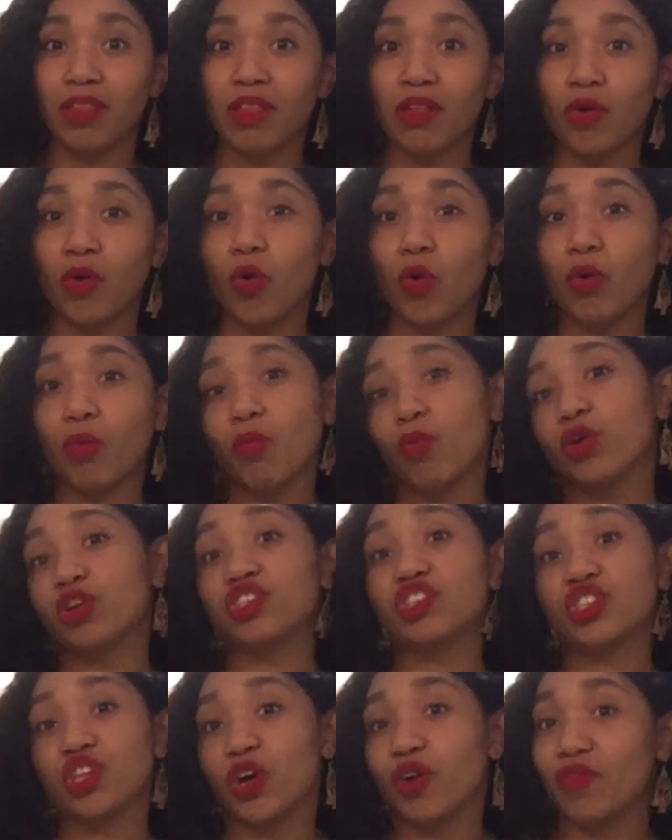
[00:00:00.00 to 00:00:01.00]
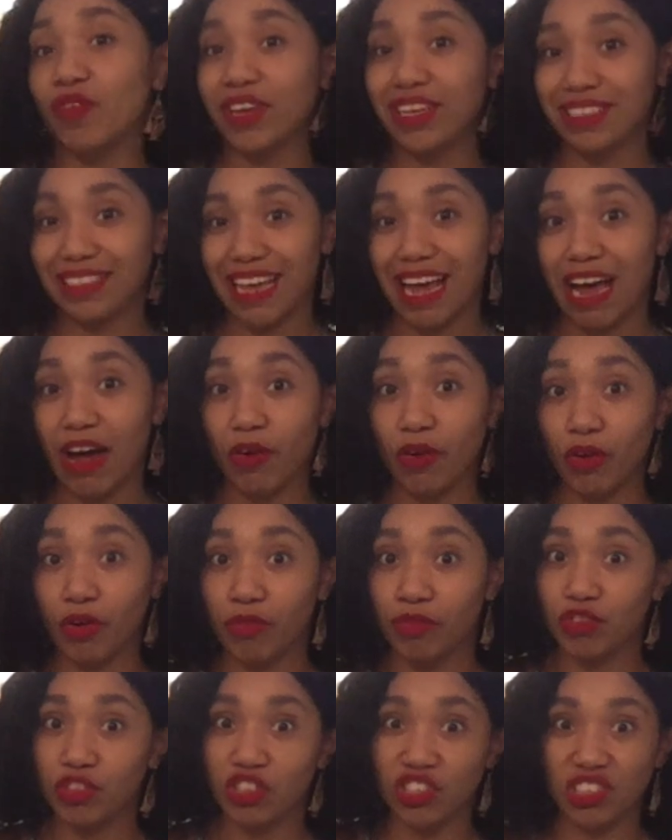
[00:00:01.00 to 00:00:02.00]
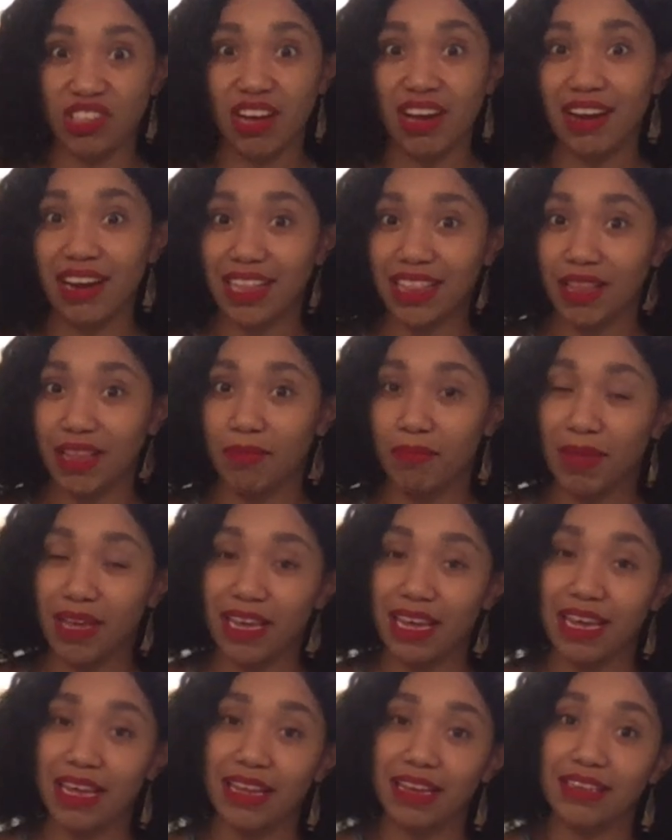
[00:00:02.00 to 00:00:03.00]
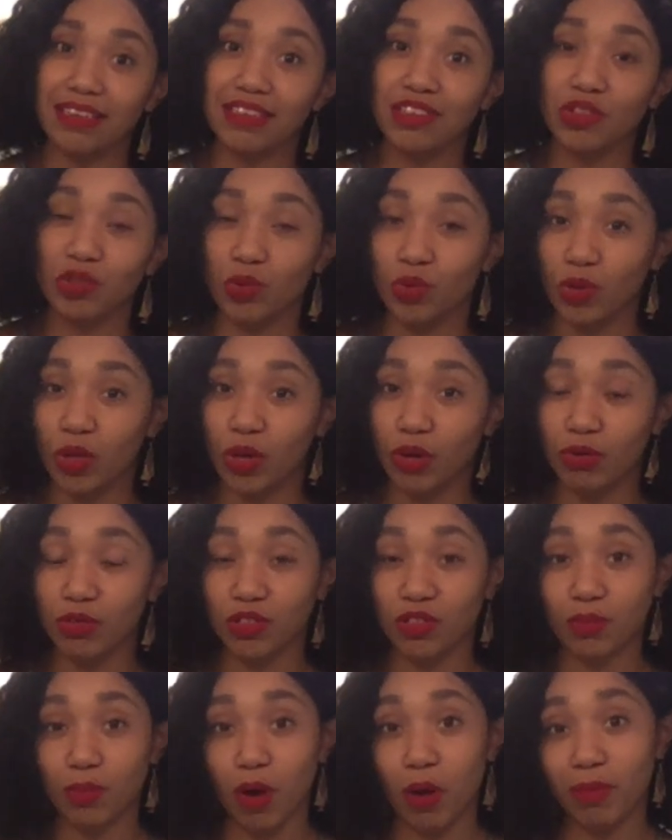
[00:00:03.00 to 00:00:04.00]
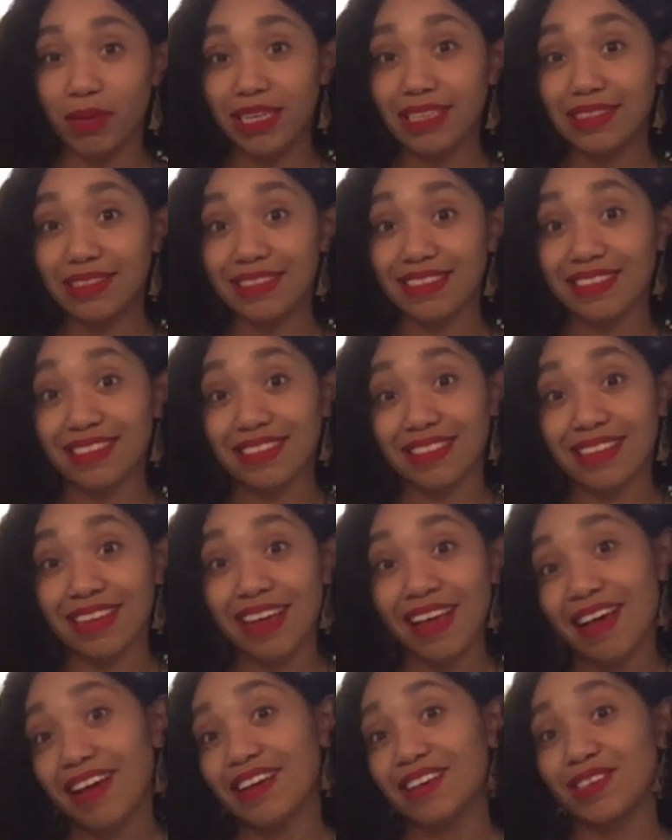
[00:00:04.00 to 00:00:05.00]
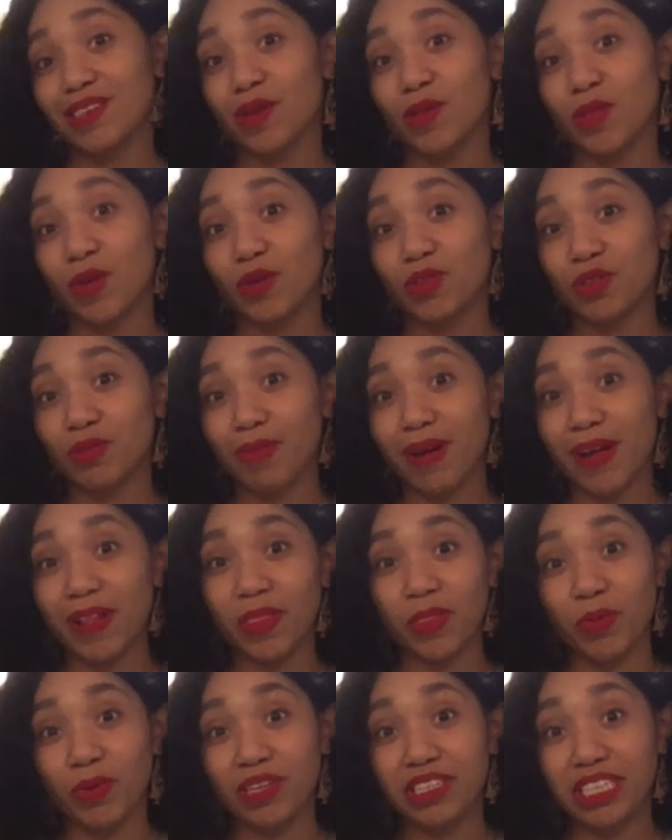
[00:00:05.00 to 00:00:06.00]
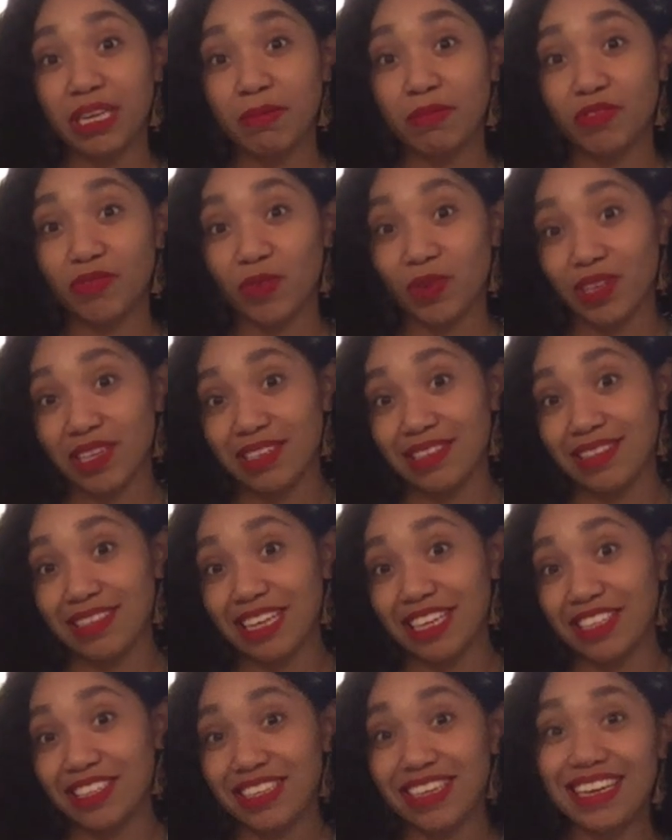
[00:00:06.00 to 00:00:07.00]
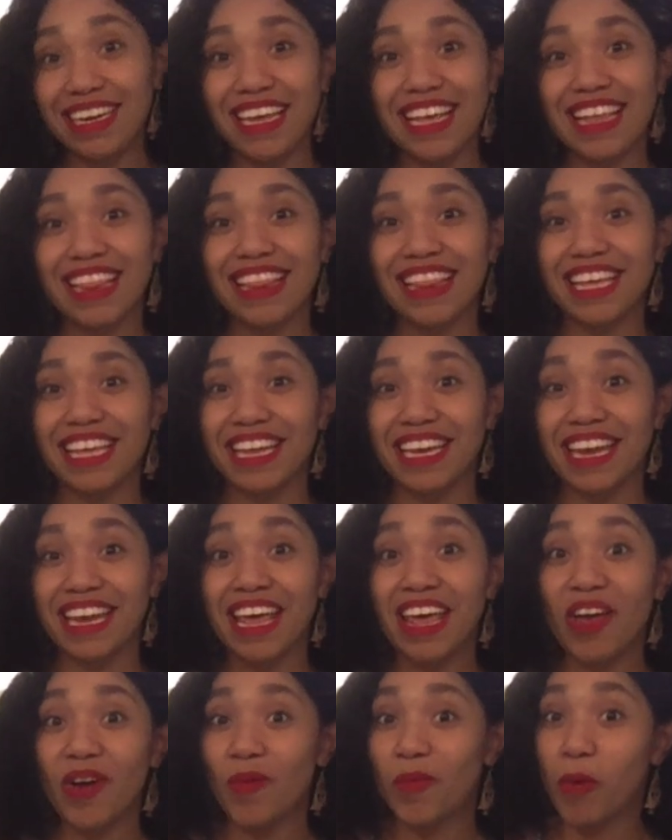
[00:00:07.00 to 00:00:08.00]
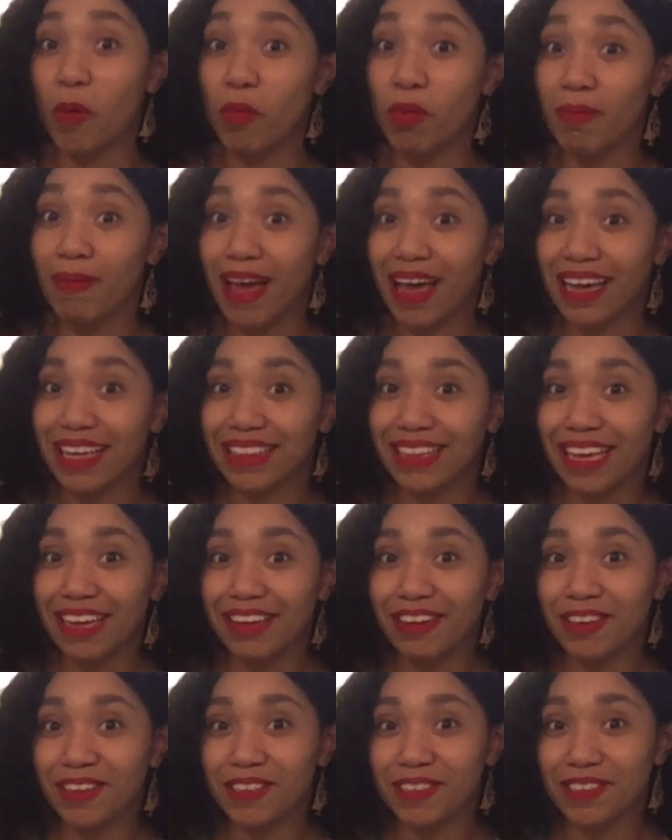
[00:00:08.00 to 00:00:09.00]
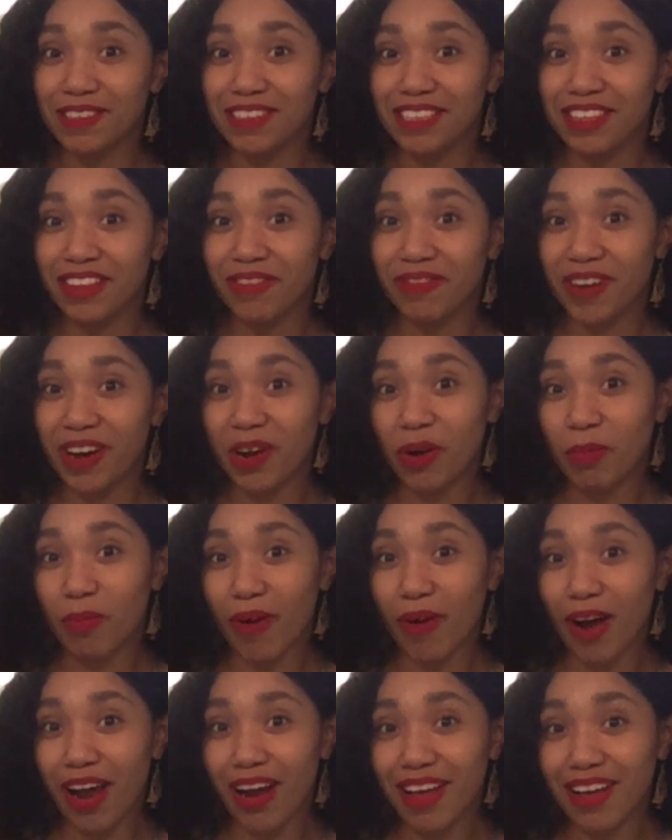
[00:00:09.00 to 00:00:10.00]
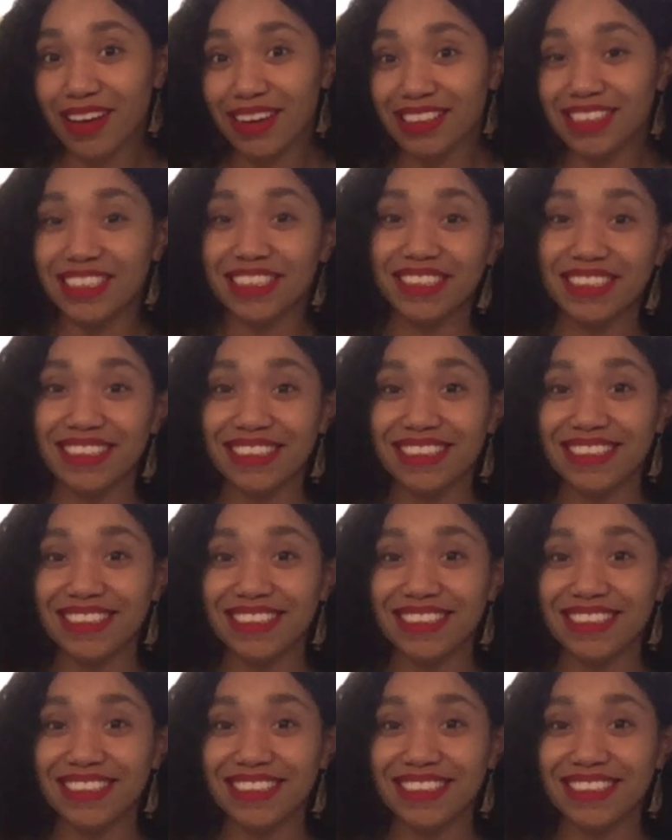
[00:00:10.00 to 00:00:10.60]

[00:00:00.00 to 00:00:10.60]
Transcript: or more servings out of, just cutting the meat into those small pieces. So those are my 3 tips for this session, and then we'll be back later to see the final product.